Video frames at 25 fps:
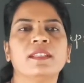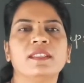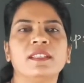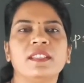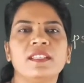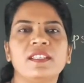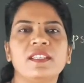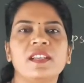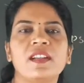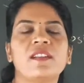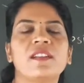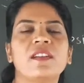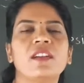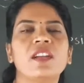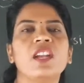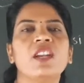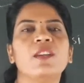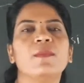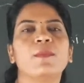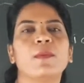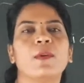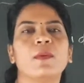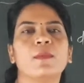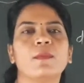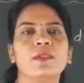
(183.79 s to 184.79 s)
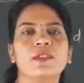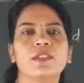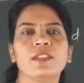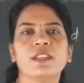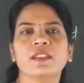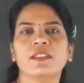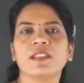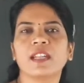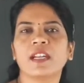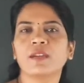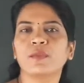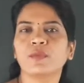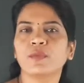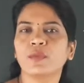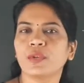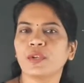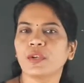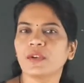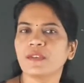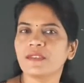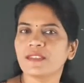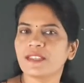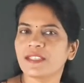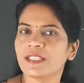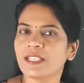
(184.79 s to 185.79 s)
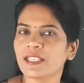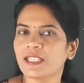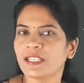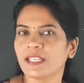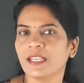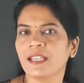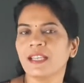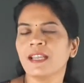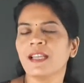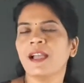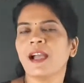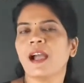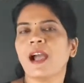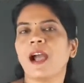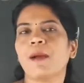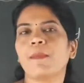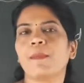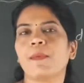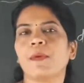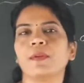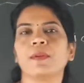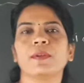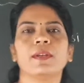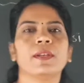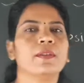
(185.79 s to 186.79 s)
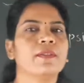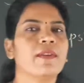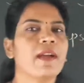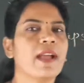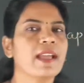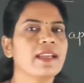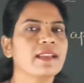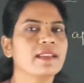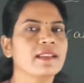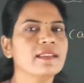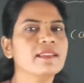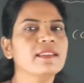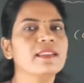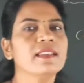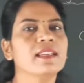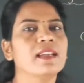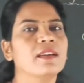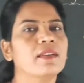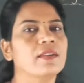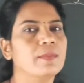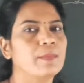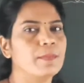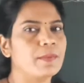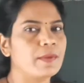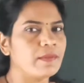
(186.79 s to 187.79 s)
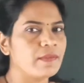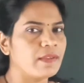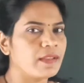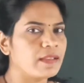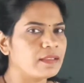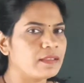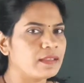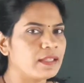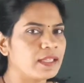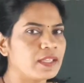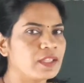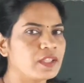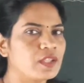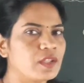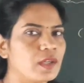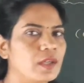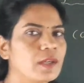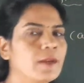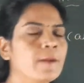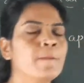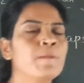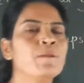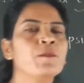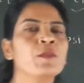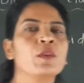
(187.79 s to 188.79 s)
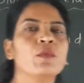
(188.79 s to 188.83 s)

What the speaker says: the general information that we have seen about the virus in our previous lecture.